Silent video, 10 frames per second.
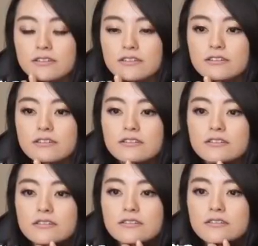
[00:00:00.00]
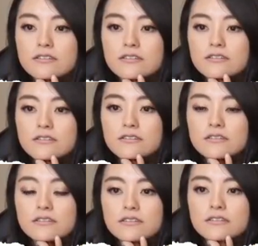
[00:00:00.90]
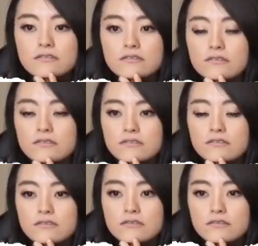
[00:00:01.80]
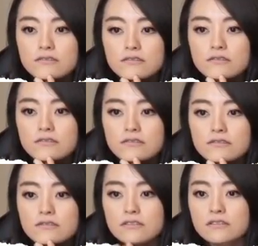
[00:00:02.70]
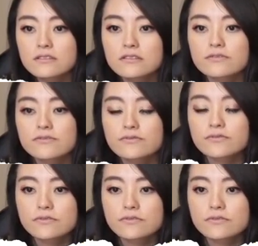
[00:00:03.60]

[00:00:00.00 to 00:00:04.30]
(not speaking)